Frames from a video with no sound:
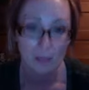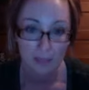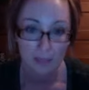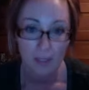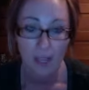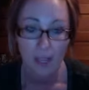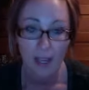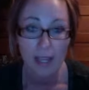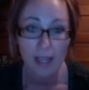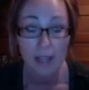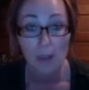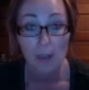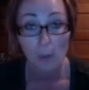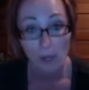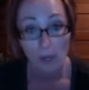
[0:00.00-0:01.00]
okay, and
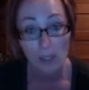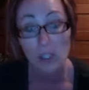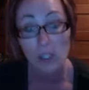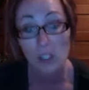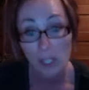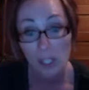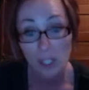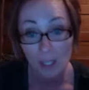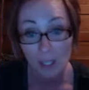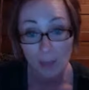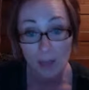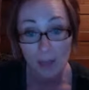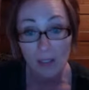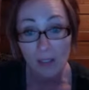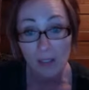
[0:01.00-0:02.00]
they want to exchange
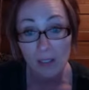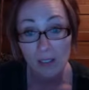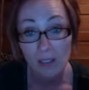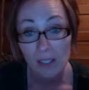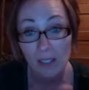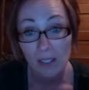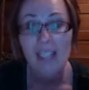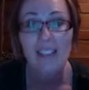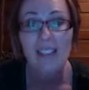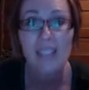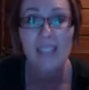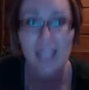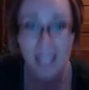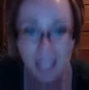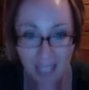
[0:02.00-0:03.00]
emails, it's
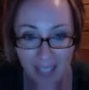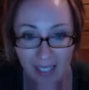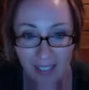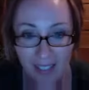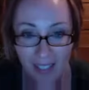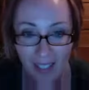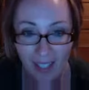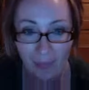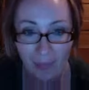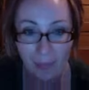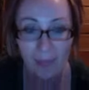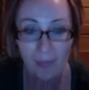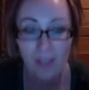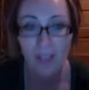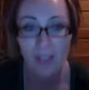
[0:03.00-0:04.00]
easy.
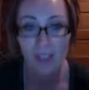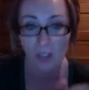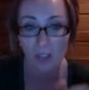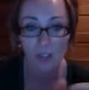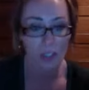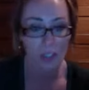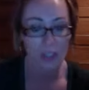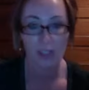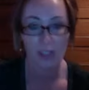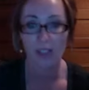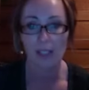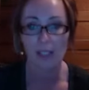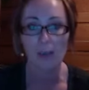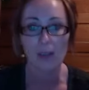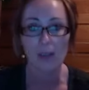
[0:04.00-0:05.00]
So you just need their
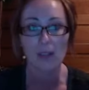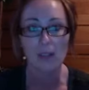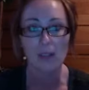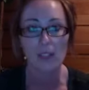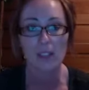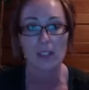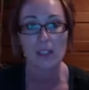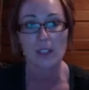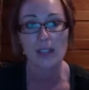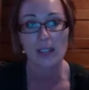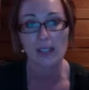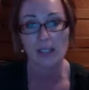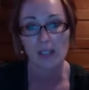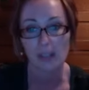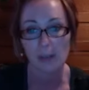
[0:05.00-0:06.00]
email, first and
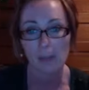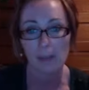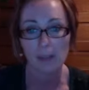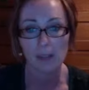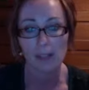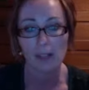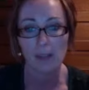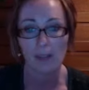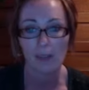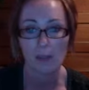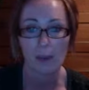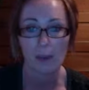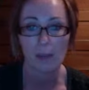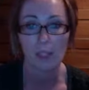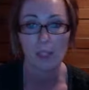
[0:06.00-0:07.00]
last name, send free
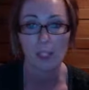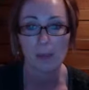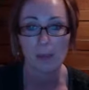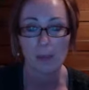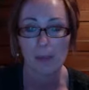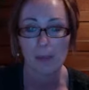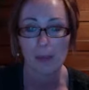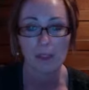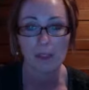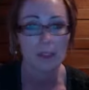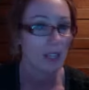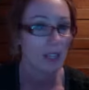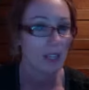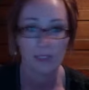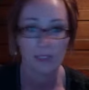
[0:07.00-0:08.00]
membership email.
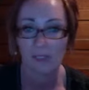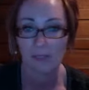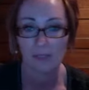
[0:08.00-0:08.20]
Done.